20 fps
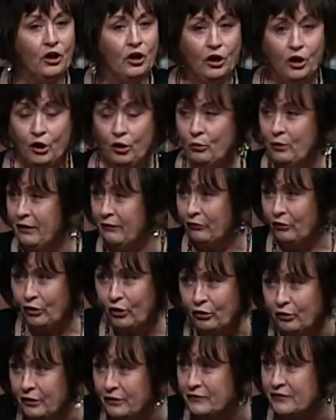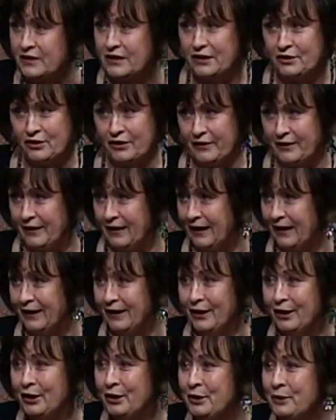Who ever heard of such a thing?
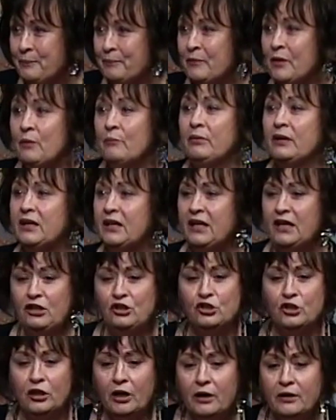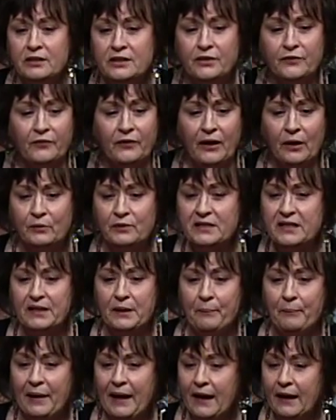Mm-hmm. But King Jehoshaphat was in a
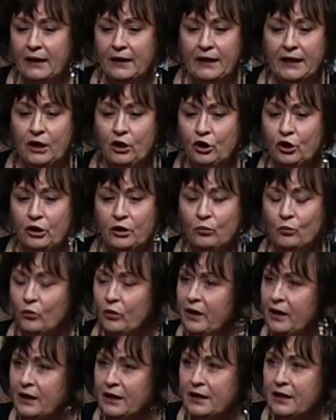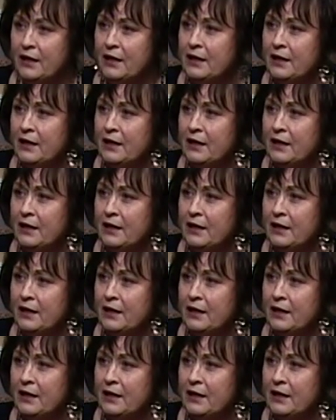battle he couldn't win.